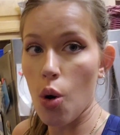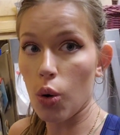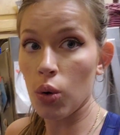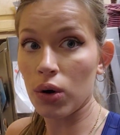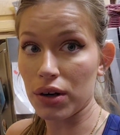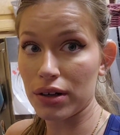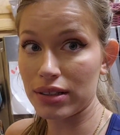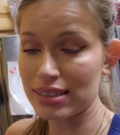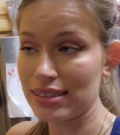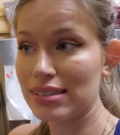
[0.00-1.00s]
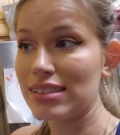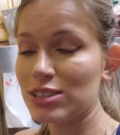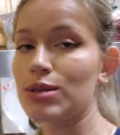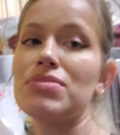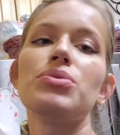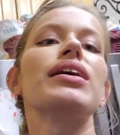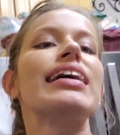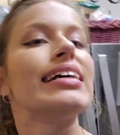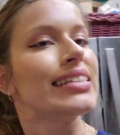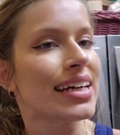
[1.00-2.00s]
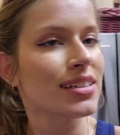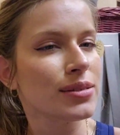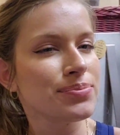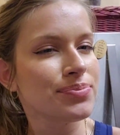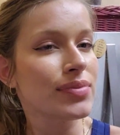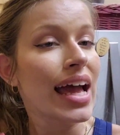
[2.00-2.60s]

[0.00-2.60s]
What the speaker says: or this could be working in tandem.